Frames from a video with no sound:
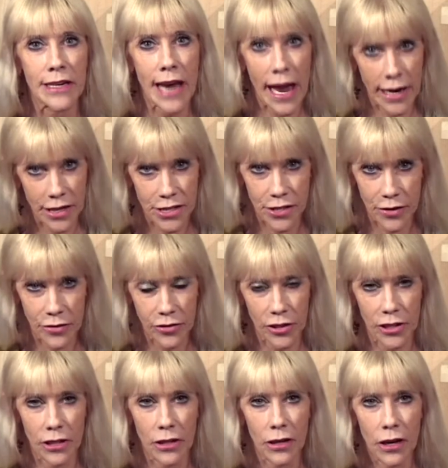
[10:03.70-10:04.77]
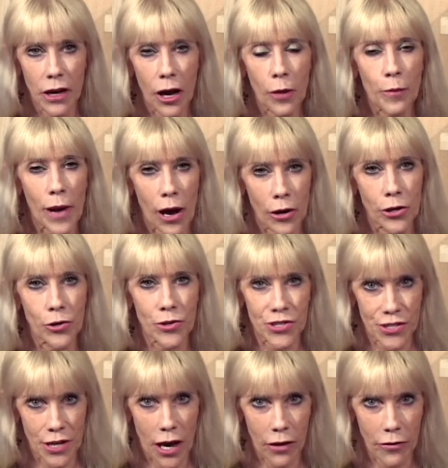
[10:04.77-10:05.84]
negatively about
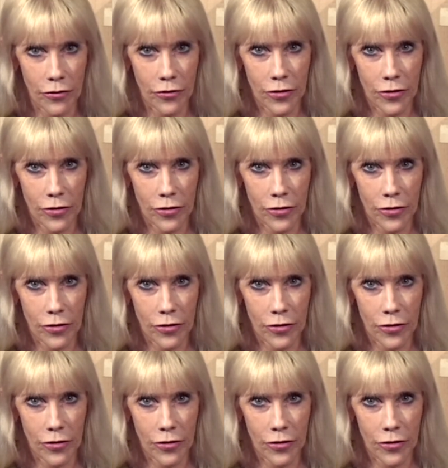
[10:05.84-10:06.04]
yourself.